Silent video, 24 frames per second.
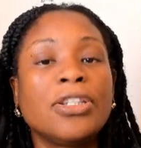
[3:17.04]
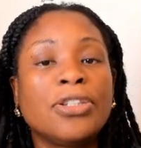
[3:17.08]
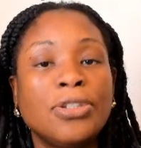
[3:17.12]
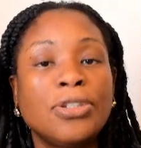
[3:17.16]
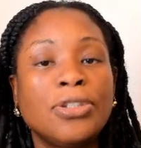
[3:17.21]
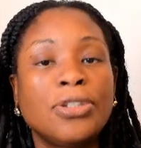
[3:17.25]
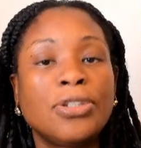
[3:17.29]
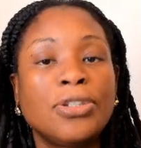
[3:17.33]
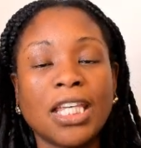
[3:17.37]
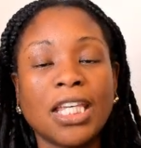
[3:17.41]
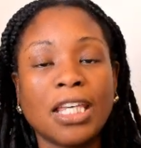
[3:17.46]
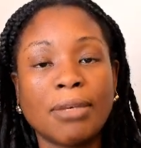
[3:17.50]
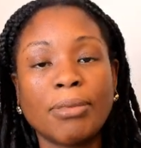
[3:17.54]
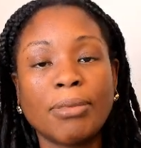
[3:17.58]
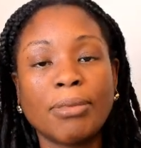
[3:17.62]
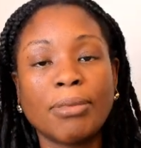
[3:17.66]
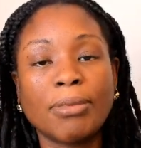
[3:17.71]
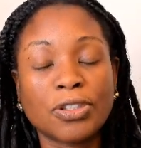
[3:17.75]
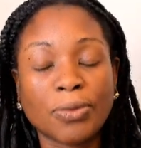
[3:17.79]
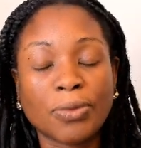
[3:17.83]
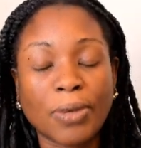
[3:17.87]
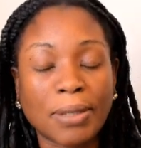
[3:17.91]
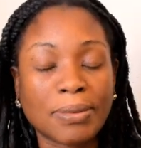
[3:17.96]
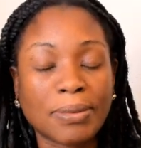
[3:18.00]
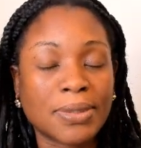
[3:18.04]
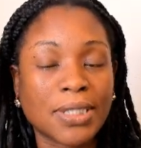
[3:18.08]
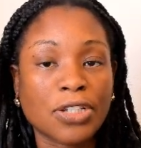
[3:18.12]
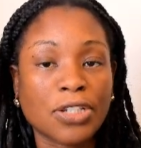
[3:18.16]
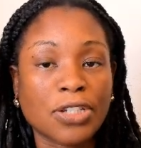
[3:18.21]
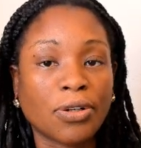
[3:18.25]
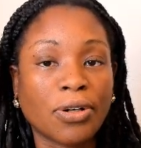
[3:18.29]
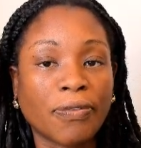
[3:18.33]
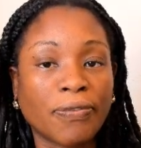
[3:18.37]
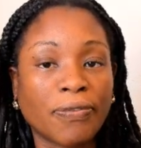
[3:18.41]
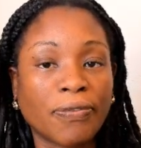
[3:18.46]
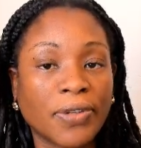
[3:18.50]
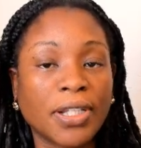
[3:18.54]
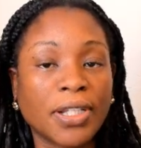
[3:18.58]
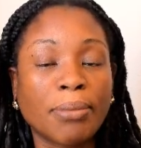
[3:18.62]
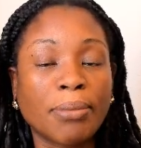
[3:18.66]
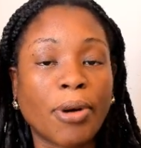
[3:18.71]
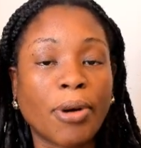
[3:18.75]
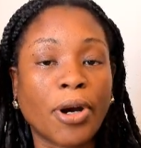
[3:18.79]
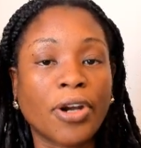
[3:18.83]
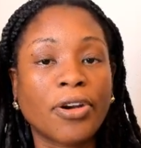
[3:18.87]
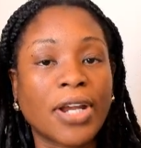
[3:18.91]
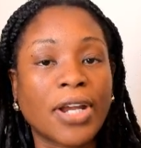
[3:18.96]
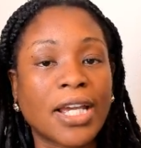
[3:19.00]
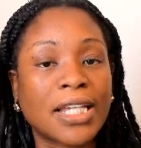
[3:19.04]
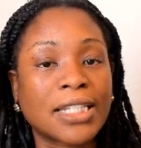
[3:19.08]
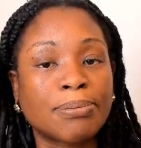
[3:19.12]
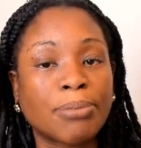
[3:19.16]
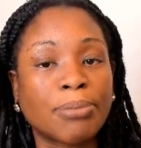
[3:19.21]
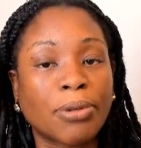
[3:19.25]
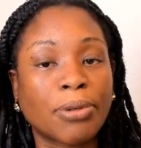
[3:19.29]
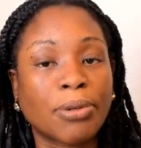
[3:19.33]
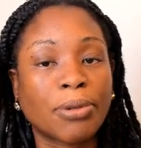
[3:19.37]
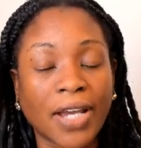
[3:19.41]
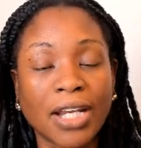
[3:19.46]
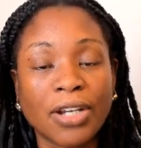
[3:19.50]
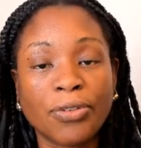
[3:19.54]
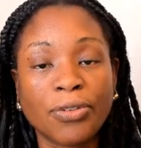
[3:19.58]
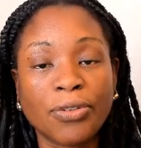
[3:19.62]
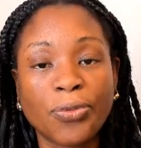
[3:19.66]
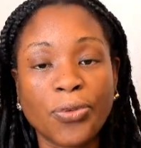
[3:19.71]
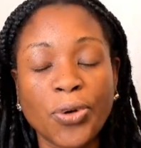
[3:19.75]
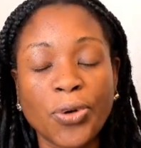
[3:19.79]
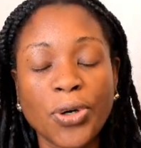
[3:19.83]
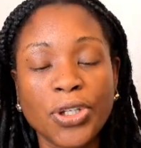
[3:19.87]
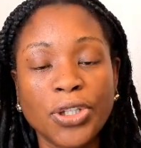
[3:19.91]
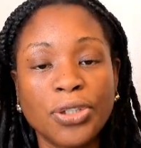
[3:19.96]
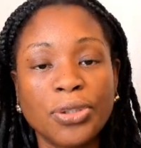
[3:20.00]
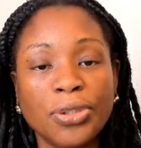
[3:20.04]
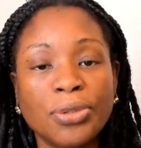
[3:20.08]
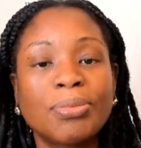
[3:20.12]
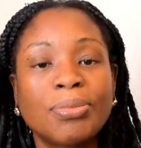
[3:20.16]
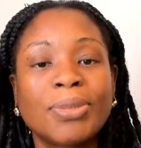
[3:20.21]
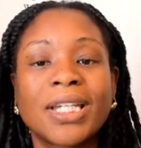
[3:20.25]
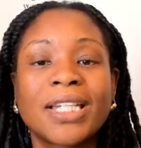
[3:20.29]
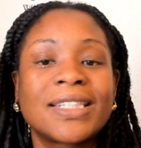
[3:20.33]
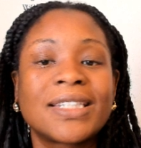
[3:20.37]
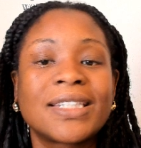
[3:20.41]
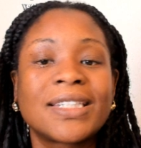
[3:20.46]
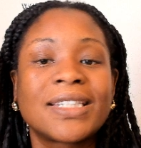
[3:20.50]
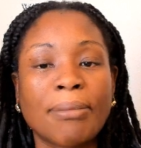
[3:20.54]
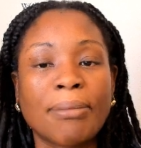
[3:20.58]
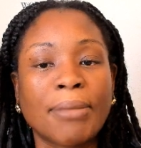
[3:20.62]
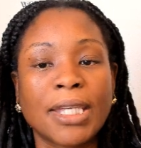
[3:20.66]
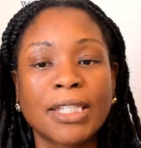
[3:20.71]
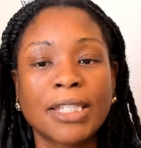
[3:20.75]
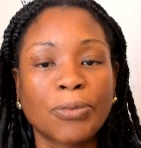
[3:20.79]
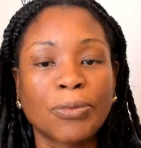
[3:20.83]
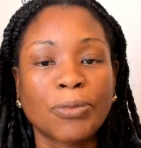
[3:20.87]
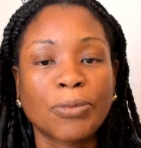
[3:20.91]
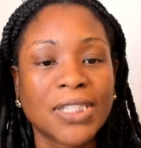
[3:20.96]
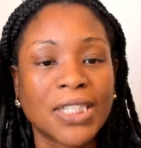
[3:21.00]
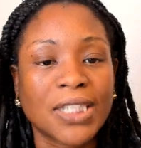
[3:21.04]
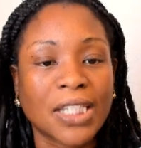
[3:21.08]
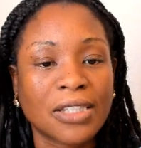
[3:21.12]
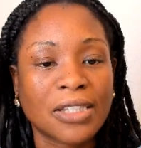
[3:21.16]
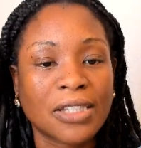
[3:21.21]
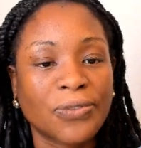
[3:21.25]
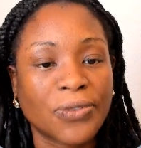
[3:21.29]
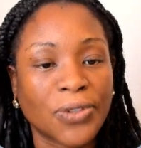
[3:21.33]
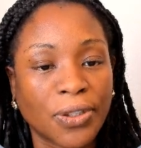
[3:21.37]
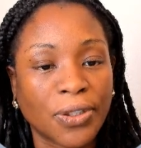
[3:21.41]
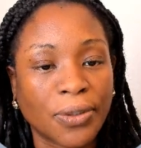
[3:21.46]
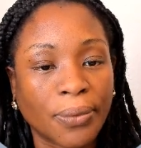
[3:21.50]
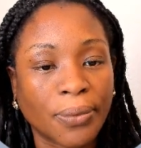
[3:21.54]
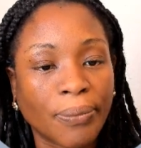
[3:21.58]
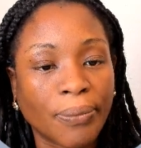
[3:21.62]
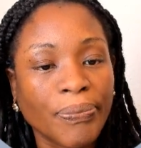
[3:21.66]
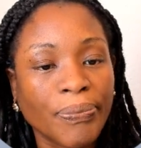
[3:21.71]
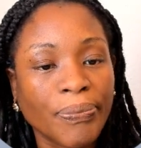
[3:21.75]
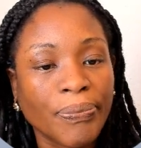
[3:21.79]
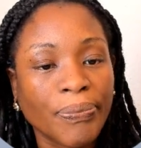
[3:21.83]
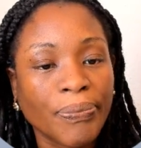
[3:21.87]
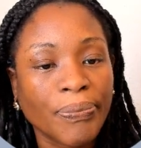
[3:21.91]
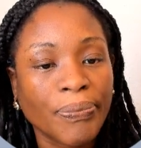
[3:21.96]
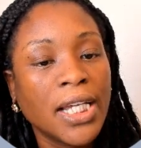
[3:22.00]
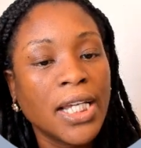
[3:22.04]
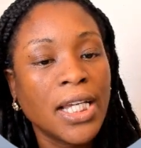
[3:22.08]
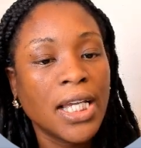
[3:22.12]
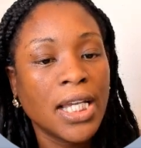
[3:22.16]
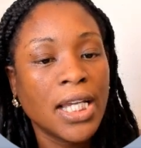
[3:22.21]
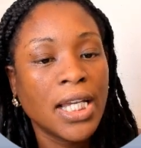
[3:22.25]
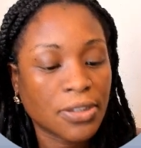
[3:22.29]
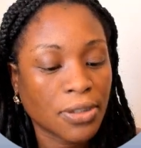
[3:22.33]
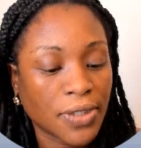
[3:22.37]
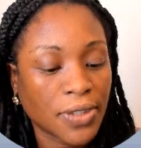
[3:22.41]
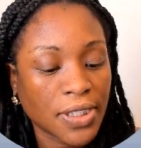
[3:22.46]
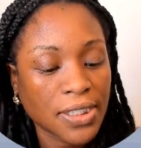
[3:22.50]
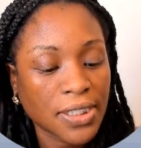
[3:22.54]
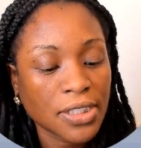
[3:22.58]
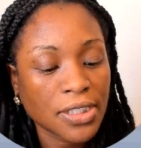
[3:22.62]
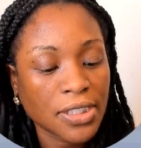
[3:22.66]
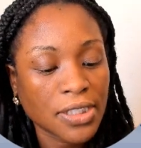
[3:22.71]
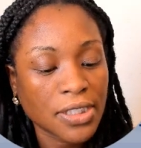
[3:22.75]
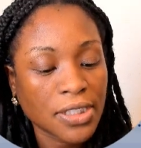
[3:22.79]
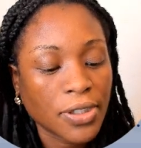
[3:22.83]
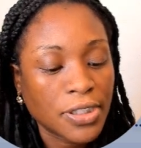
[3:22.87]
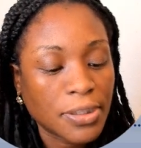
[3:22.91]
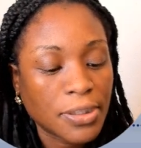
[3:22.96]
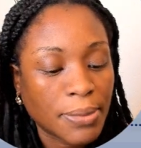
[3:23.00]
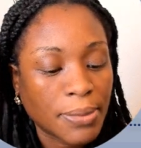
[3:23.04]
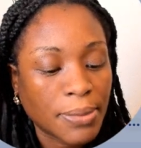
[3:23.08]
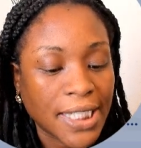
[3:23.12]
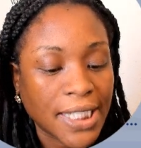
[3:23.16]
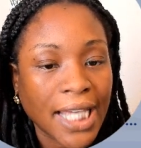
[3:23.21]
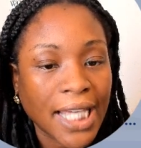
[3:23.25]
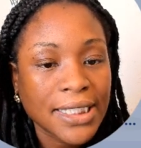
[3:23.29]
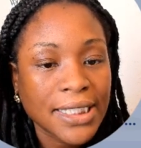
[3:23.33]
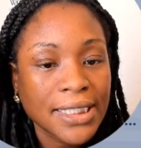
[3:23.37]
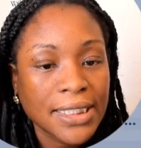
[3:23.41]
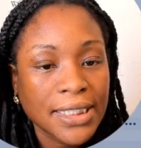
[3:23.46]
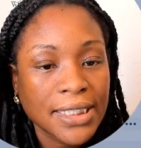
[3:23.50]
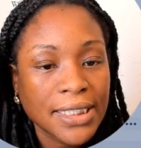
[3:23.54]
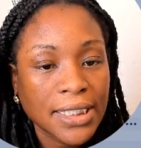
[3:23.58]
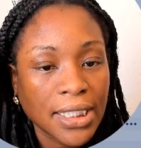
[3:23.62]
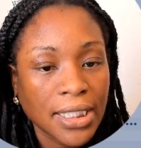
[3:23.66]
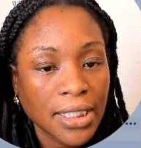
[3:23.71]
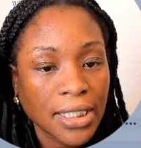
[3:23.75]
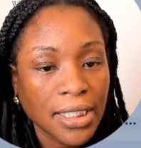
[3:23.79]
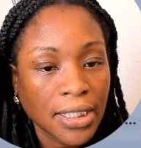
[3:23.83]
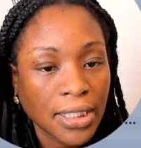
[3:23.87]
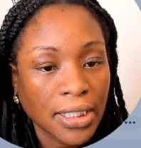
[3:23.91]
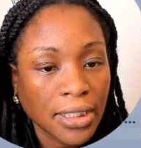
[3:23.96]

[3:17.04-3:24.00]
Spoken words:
Use the email swipes that your affiliate partner has provided for you, because that makes more sense for you. So this is going to be test